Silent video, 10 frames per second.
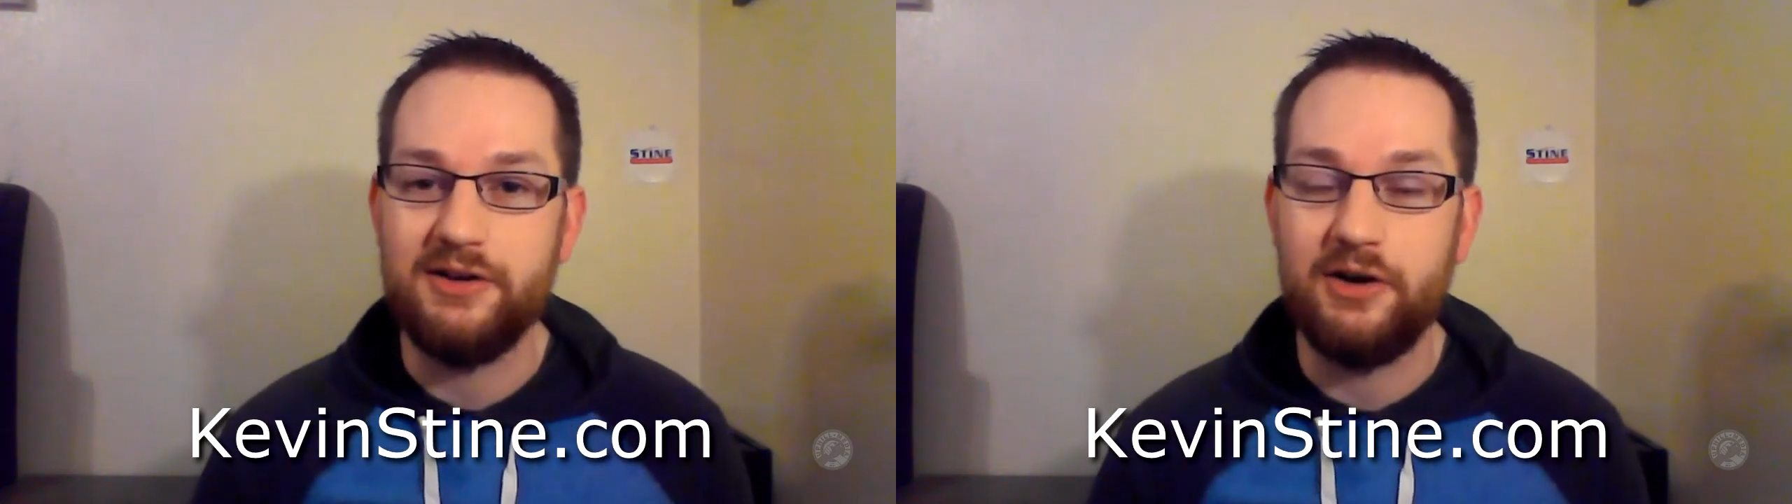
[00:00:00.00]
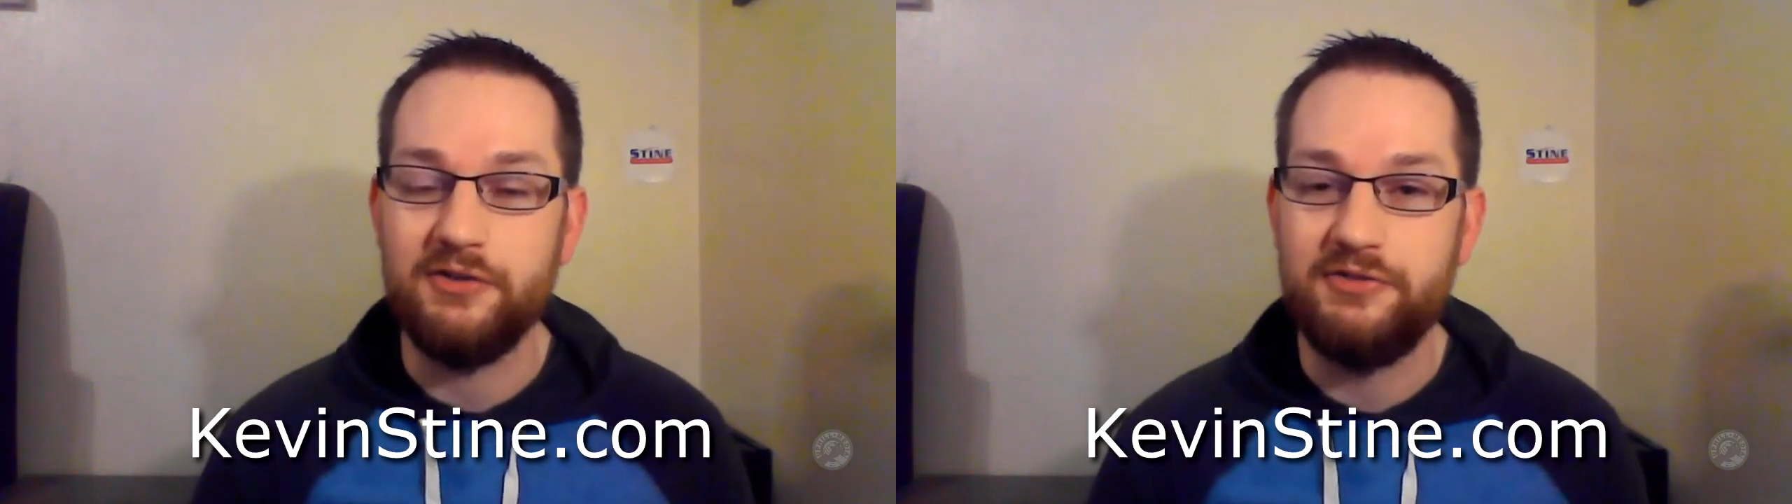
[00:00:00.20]

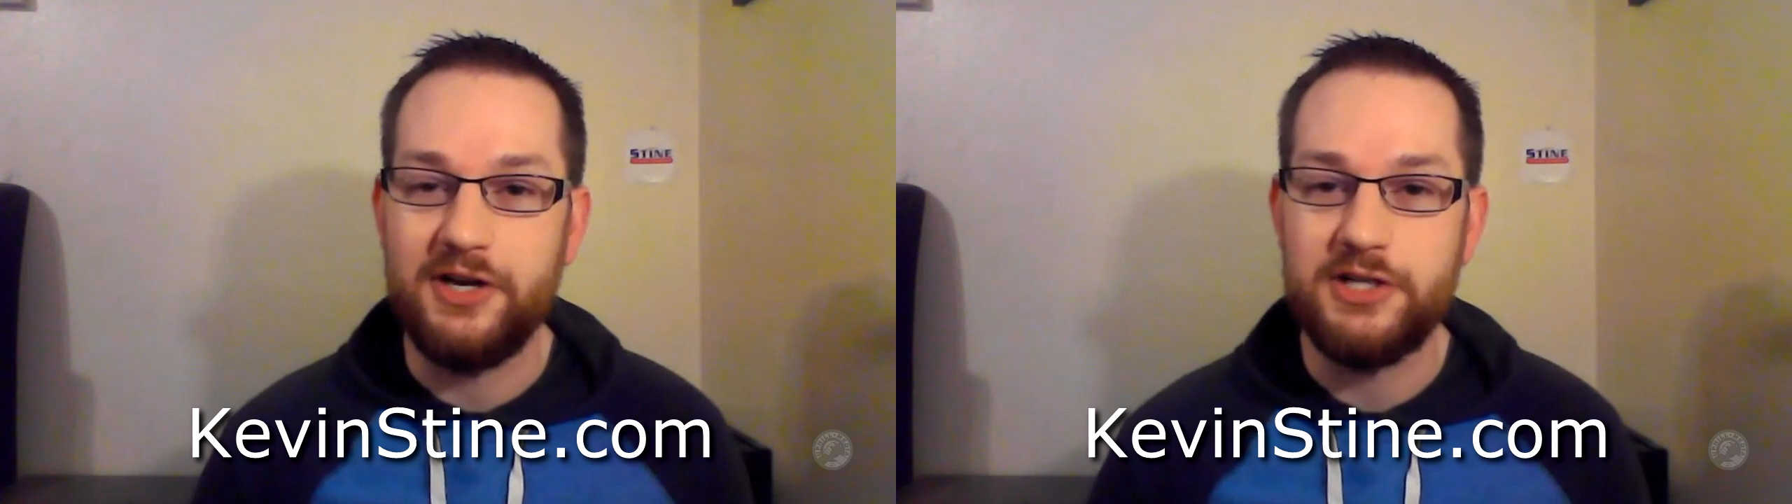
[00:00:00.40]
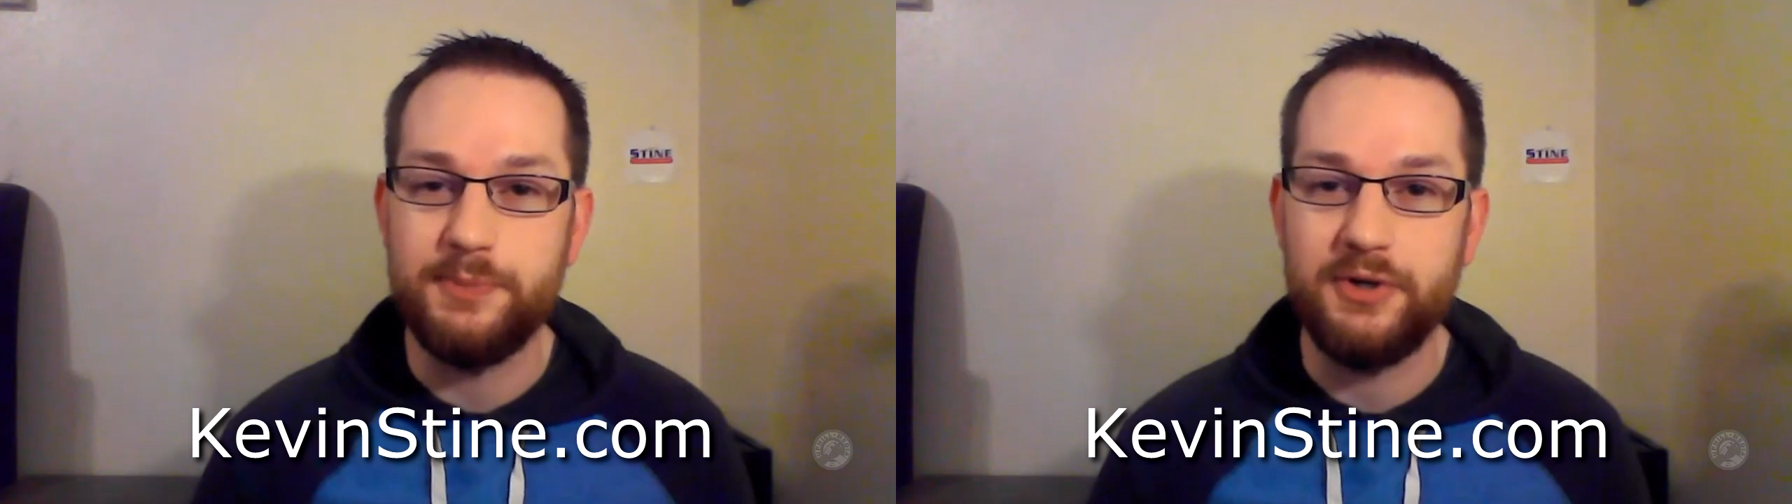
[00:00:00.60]
and on
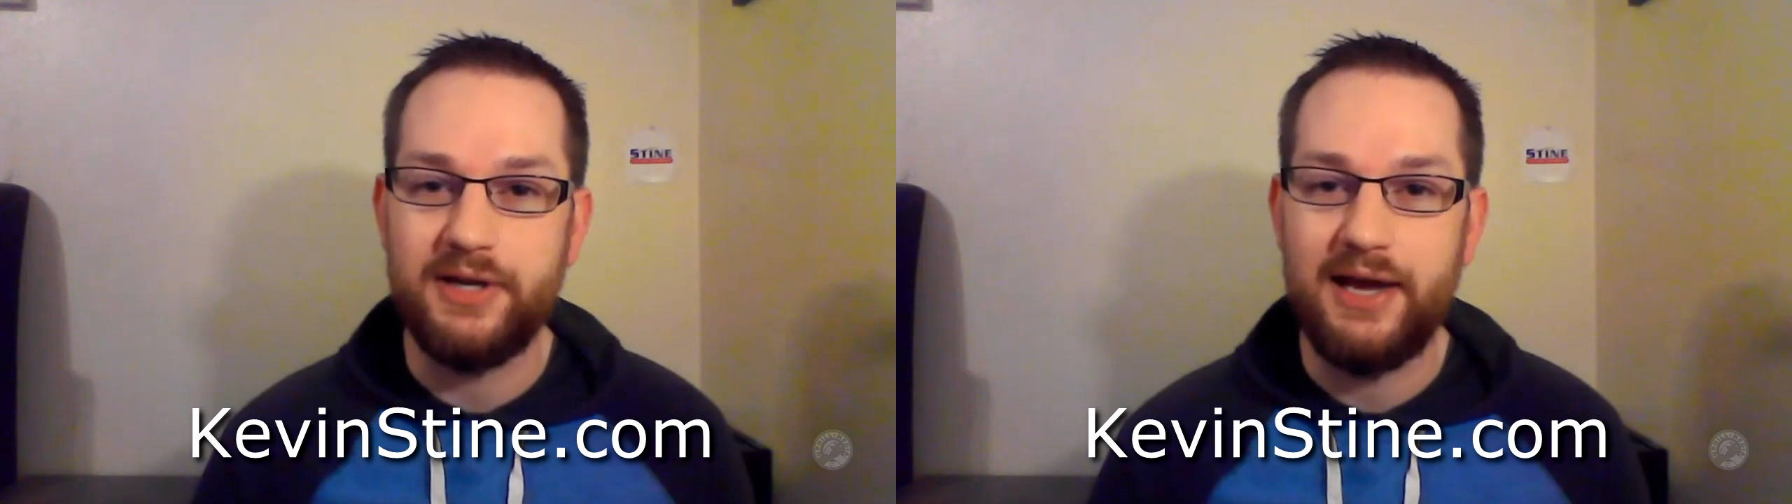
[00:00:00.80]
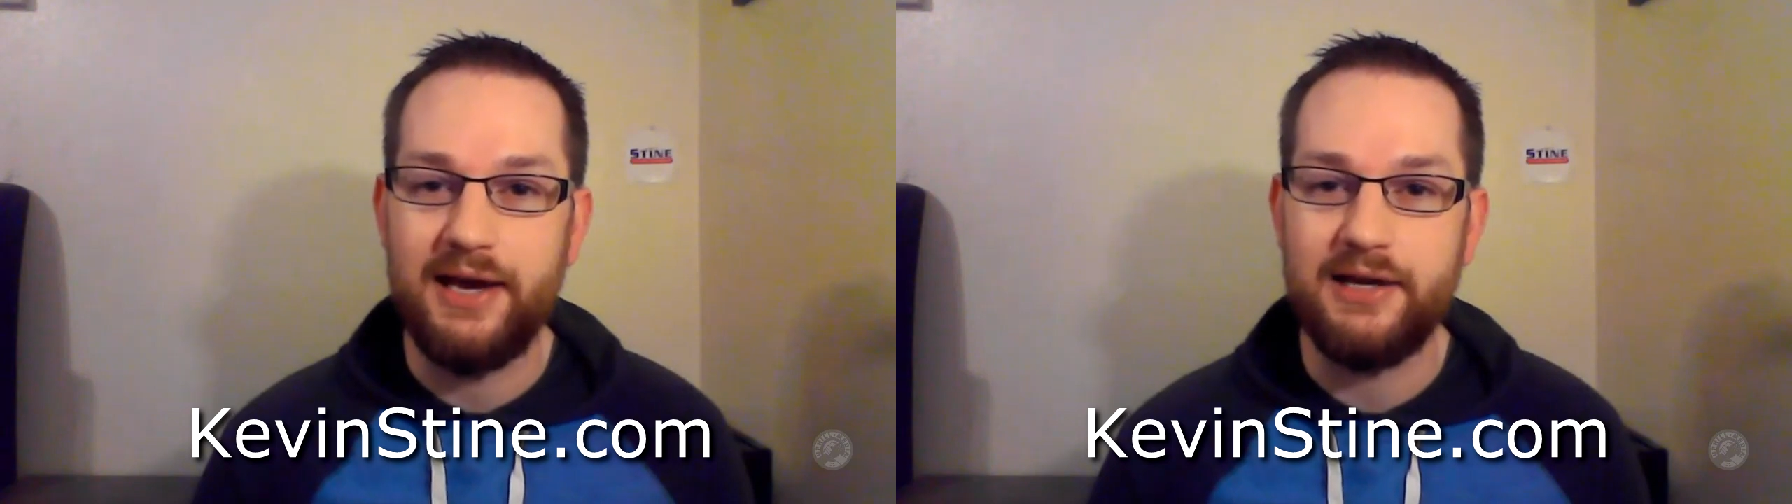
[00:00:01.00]

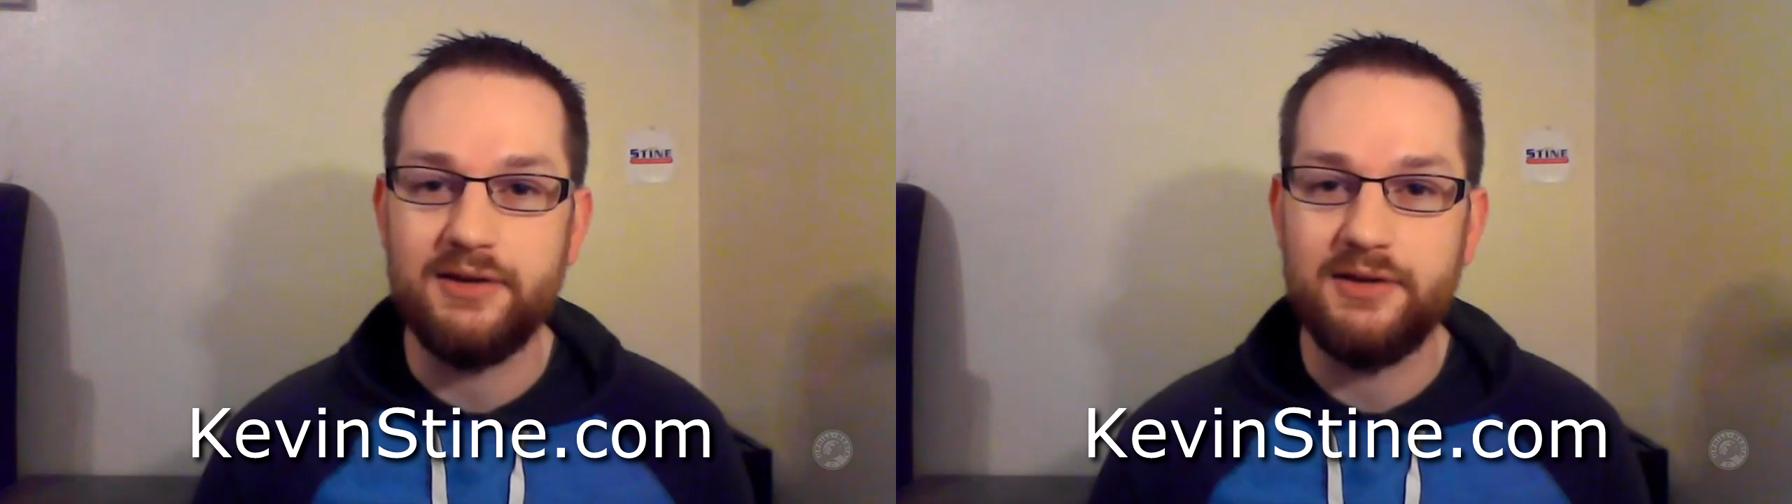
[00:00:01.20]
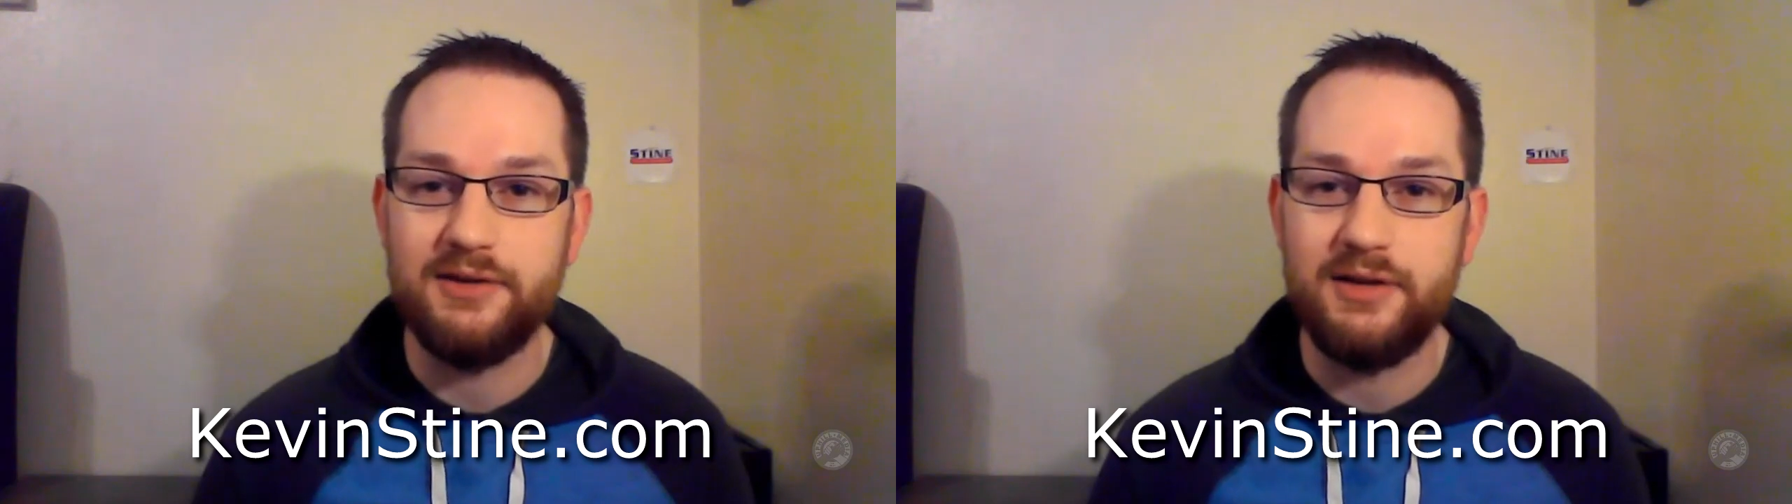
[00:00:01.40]
Facebook at